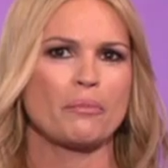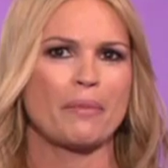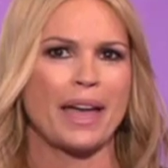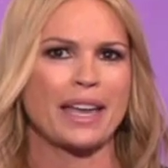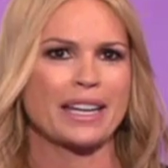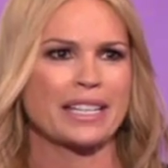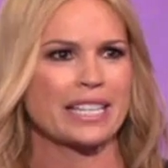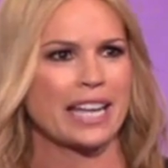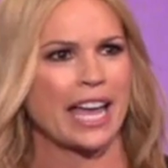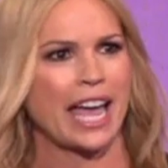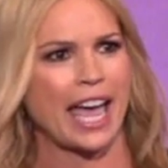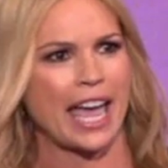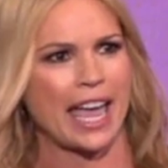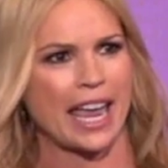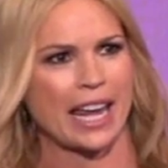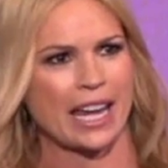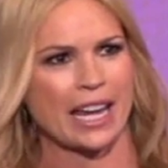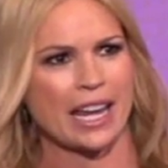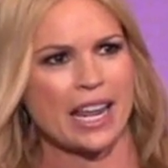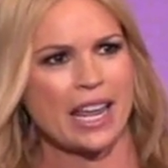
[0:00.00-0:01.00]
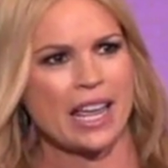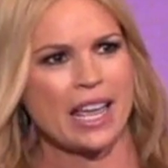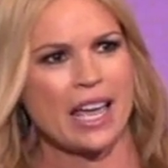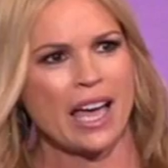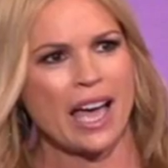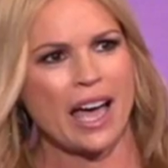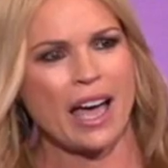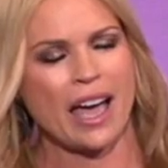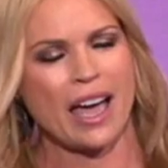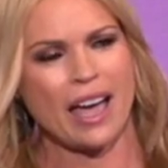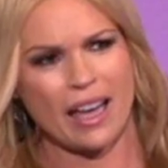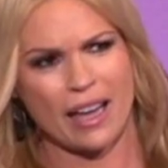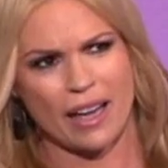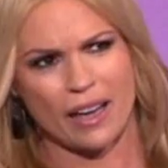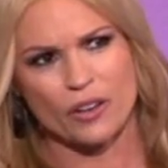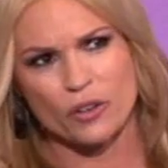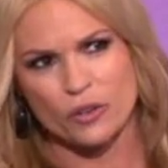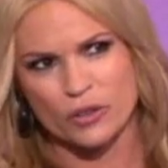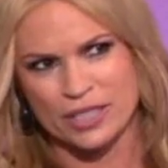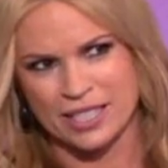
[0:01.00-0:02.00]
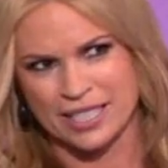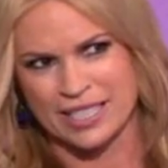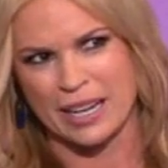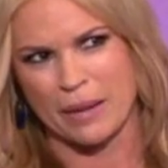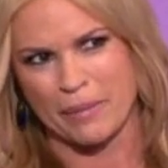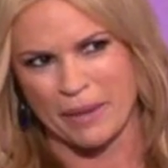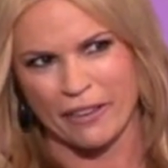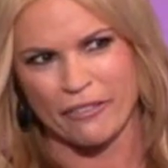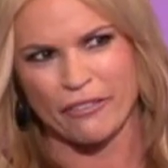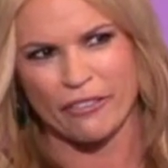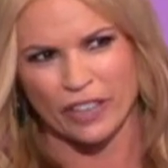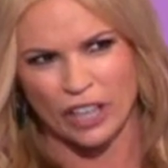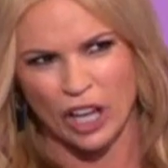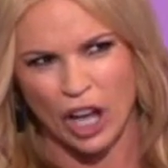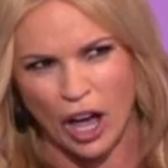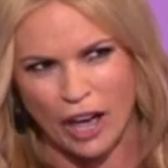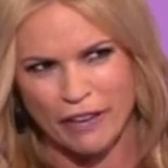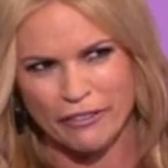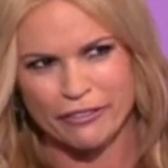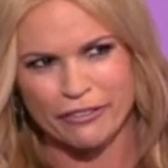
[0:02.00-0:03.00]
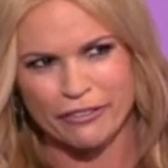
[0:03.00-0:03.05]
maintain a good stomach for life.